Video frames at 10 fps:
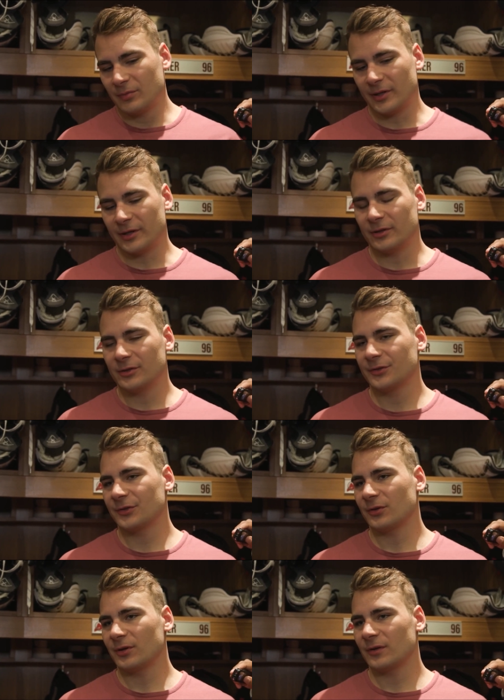player.
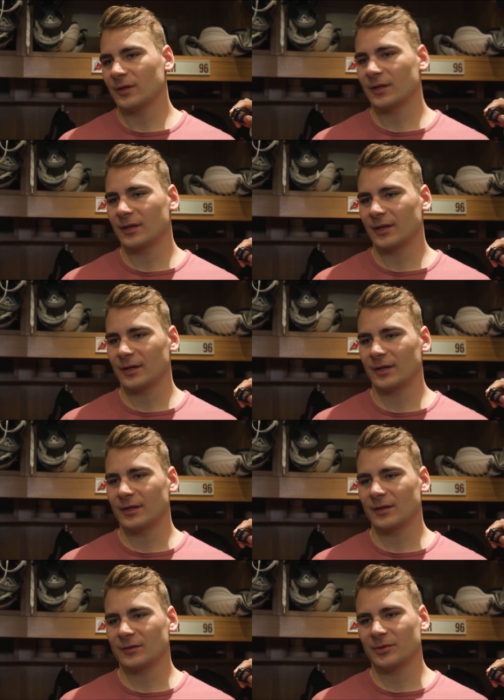So I think, uh,
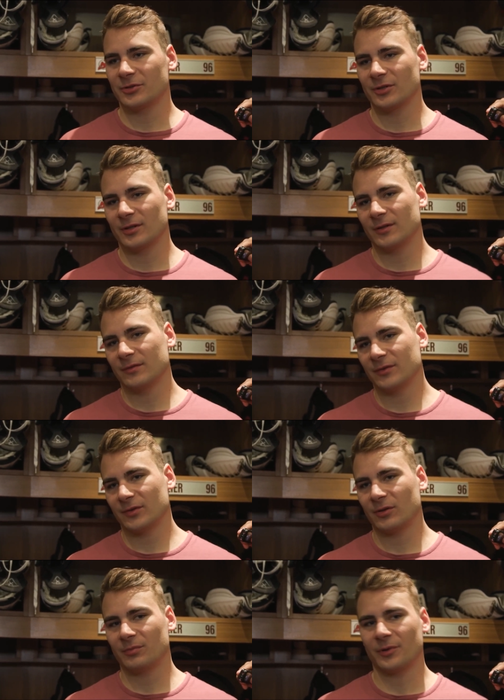yeah, especially the, the,
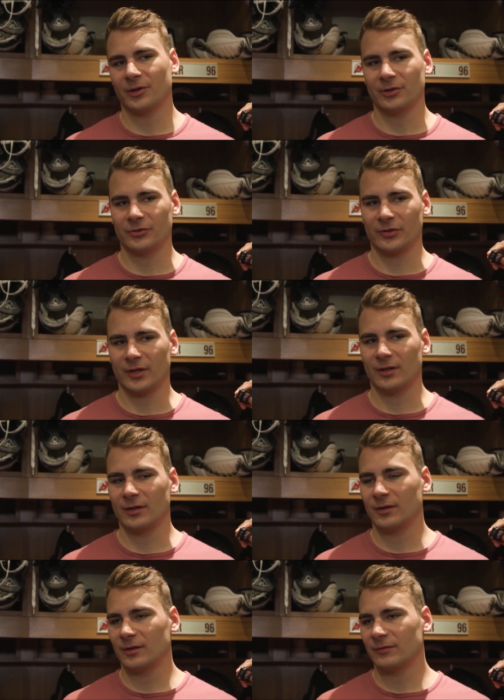physical part and just
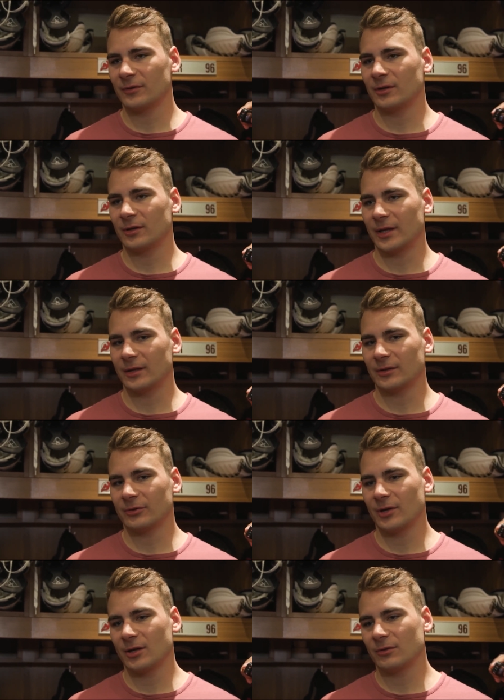getting in front of net and
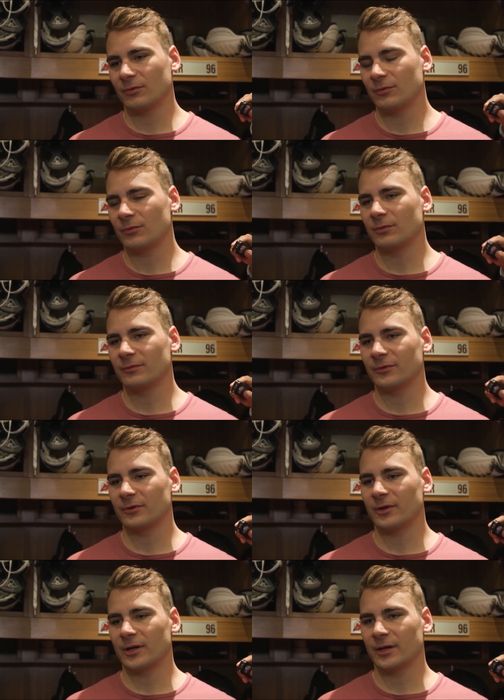creating room
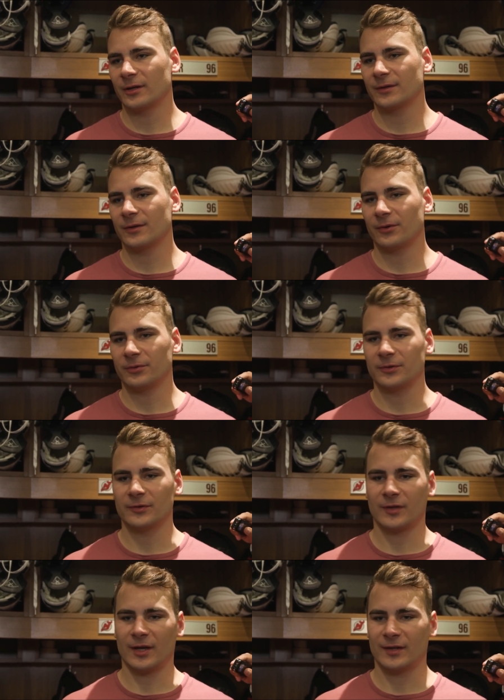for uh, all
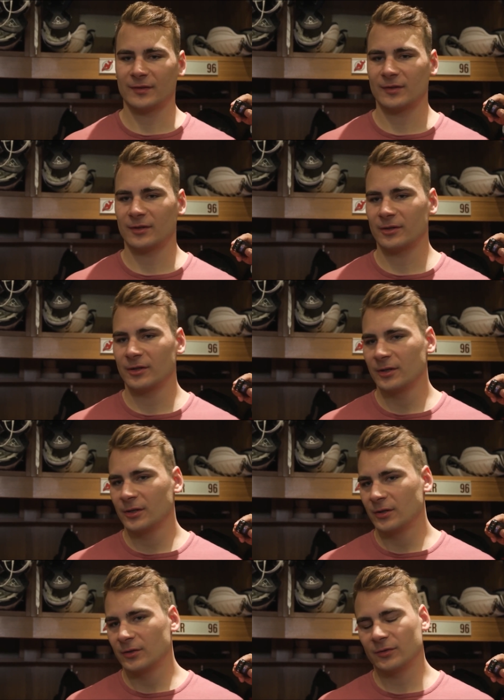these guys. They're
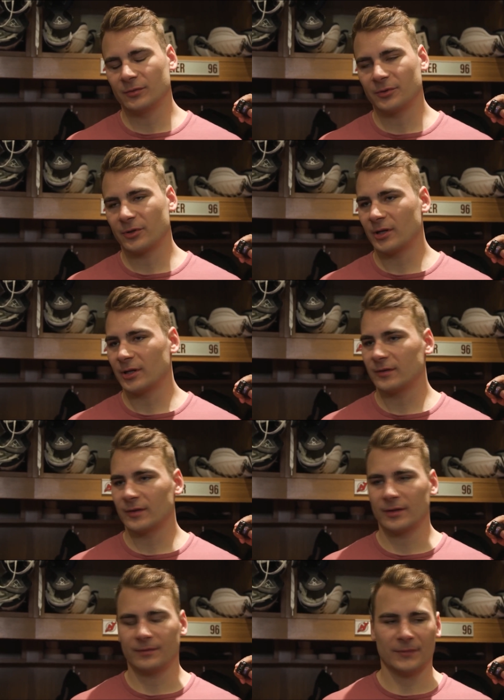super good at
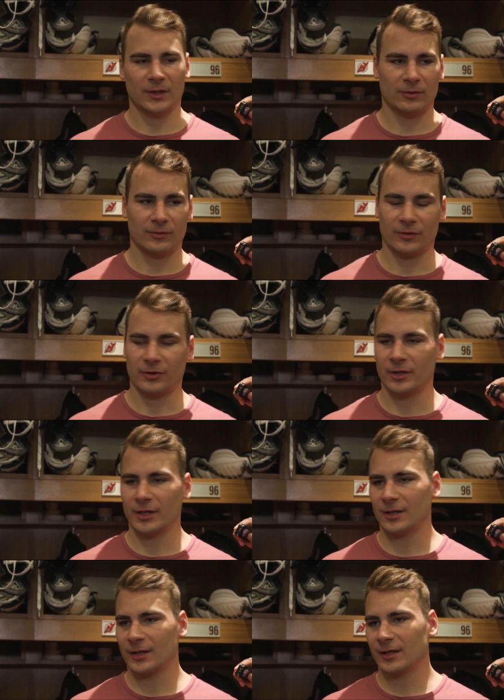the uh, you know
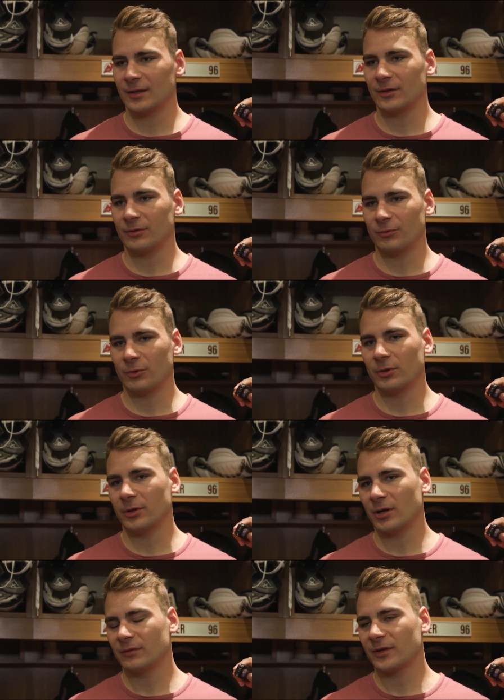turning and getting
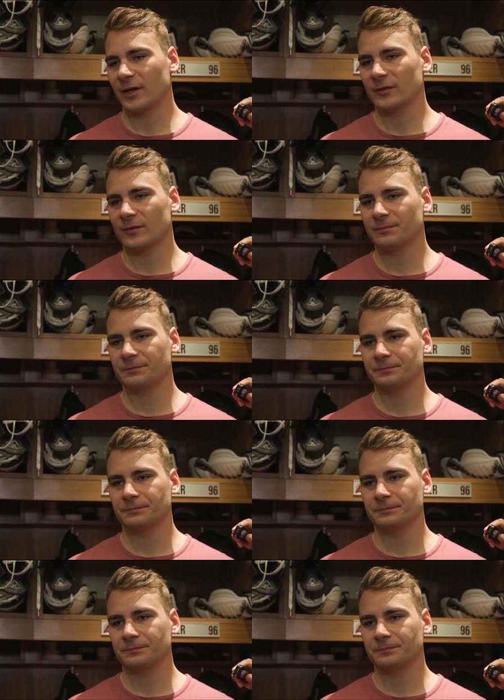rolling off guys.